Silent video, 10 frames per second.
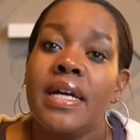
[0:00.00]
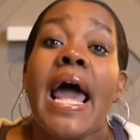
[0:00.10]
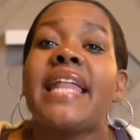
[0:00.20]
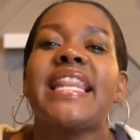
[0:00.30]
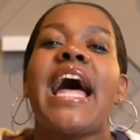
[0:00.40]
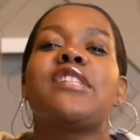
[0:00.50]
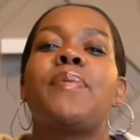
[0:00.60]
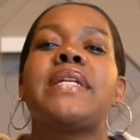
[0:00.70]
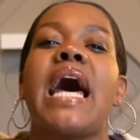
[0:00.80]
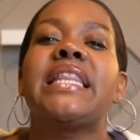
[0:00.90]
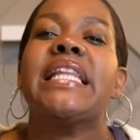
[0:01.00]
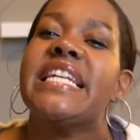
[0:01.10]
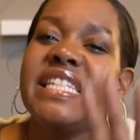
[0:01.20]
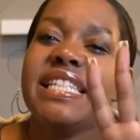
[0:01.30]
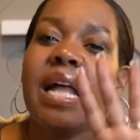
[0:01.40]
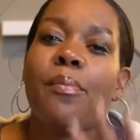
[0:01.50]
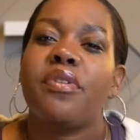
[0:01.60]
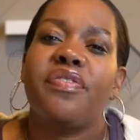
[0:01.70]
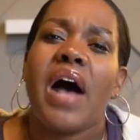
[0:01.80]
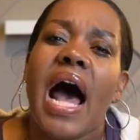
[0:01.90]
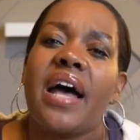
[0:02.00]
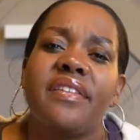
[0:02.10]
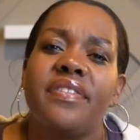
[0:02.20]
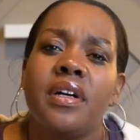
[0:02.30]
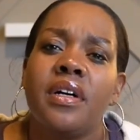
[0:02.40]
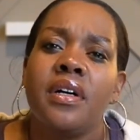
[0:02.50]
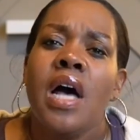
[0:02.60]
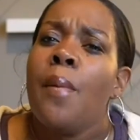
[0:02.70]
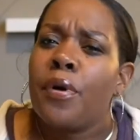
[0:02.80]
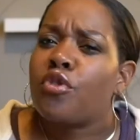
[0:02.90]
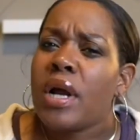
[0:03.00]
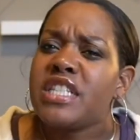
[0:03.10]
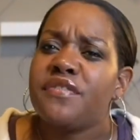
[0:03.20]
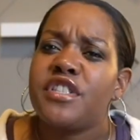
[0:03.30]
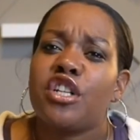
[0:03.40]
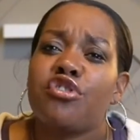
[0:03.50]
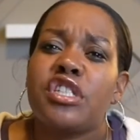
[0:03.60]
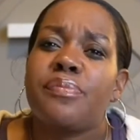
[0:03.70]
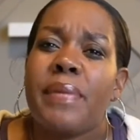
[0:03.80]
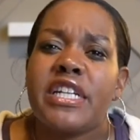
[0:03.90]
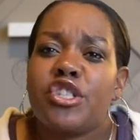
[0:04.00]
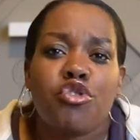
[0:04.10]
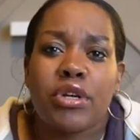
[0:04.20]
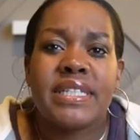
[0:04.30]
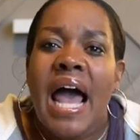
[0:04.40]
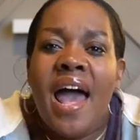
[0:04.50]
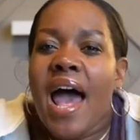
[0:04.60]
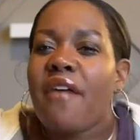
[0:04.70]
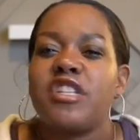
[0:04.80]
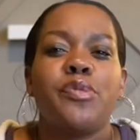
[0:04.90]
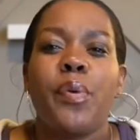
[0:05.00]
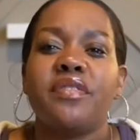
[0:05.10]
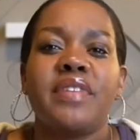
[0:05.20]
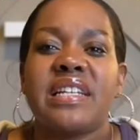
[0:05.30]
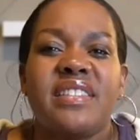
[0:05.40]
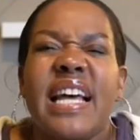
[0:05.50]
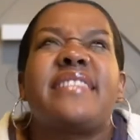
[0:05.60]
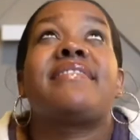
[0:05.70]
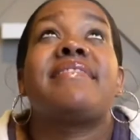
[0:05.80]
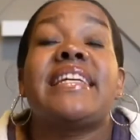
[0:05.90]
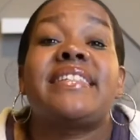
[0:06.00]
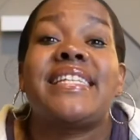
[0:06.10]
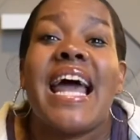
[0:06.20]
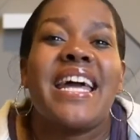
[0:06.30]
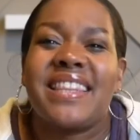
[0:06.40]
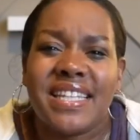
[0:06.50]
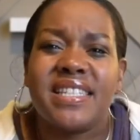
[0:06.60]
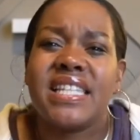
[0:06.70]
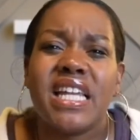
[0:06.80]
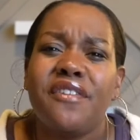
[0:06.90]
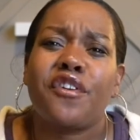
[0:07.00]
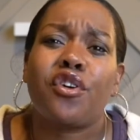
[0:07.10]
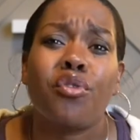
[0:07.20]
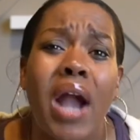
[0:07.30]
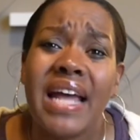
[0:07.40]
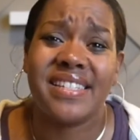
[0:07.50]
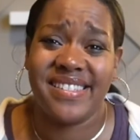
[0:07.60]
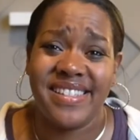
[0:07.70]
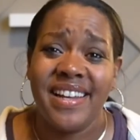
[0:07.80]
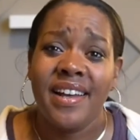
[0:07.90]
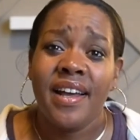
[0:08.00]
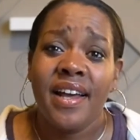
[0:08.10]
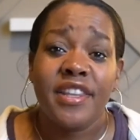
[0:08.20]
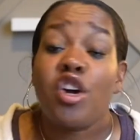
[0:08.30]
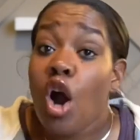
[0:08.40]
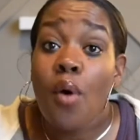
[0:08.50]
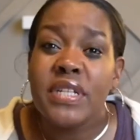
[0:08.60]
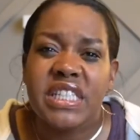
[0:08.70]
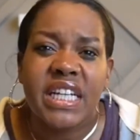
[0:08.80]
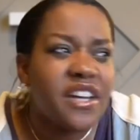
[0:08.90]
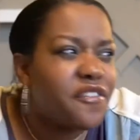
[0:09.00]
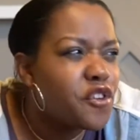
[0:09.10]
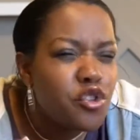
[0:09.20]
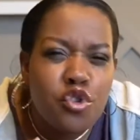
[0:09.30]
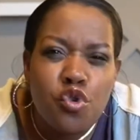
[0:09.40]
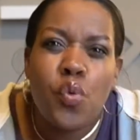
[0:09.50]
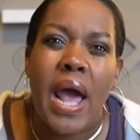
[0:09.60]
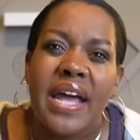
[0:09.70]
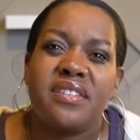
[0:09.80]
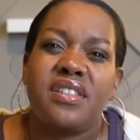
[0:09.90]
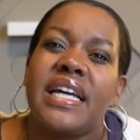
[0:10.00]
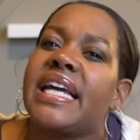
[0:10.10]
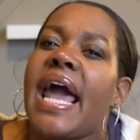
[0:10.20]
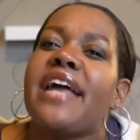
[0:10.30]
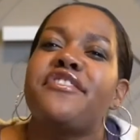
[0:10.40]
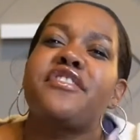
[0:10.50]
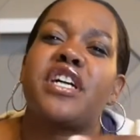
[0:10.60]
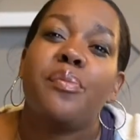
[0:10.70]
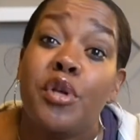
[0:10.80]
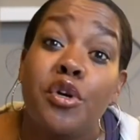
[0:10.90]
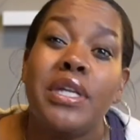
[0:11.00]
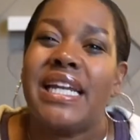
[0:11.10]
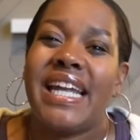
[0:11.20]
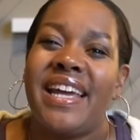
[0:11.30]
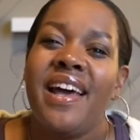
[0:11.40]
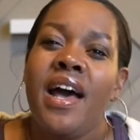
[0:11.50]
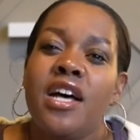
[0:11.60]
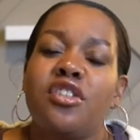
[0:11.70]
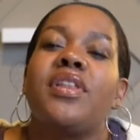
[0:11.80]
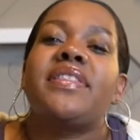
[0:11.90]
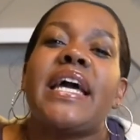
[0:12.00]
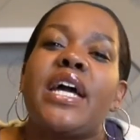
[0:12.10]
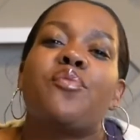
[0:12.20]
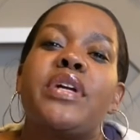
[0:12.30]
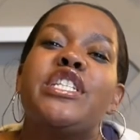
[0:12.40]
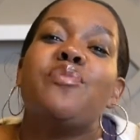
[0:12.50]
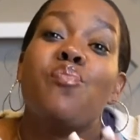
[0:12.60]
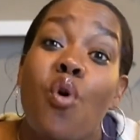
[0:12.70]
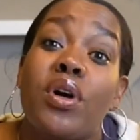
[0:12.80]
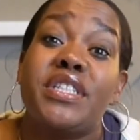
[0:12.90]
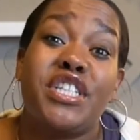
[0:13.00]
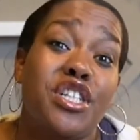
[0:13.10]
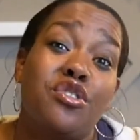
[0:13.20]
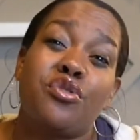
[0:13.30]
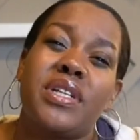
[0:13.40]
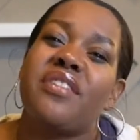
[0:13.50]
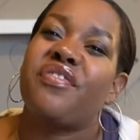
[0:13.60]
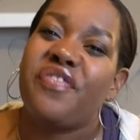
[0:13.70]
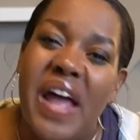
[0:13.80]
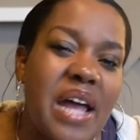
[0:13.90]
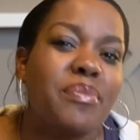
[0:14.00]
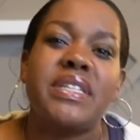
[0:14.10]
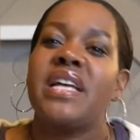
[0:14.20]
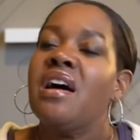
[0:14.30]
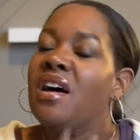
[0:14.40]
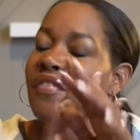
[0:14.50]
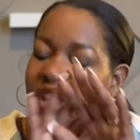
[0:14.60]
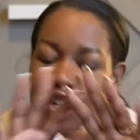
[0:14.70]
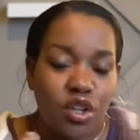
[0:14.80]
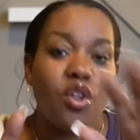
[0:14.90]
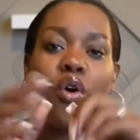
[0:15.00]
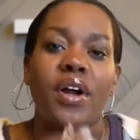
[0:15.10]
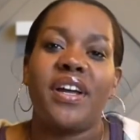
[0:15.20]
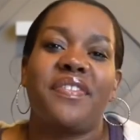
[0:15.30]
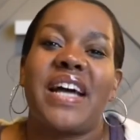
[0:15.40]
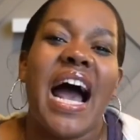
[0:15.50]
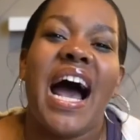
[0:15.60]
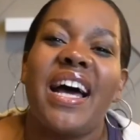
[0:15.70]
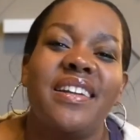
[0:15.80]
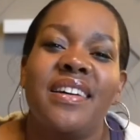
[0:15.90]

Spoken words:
And last but not least, number five. Progressive children's ministries have a spirit that says, let's take this city for Christ. They're always looking for new ways to engage the community so that they can reach more children and families for the glory of God.